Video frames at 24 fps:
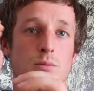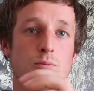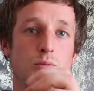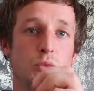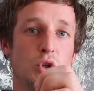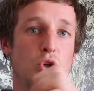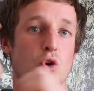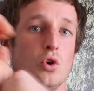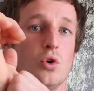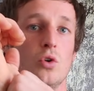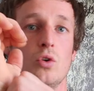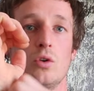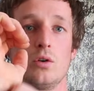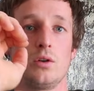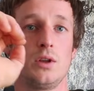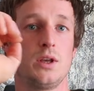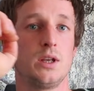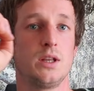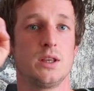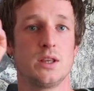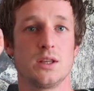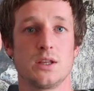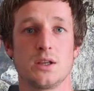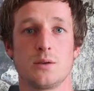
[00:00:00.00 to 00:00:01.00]
caught
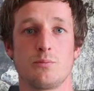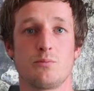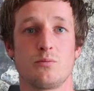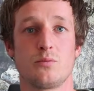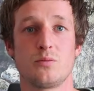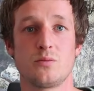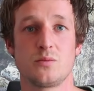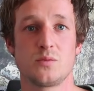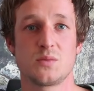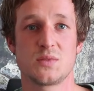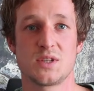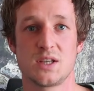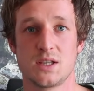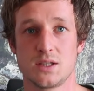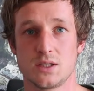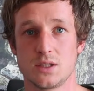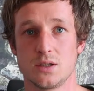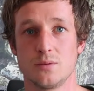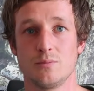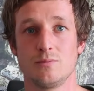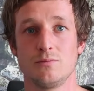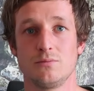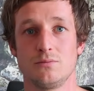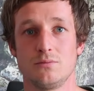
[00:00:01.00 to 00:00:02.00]
in the
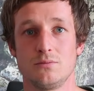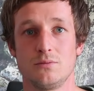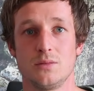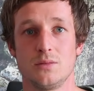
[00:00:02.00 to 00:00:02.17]
system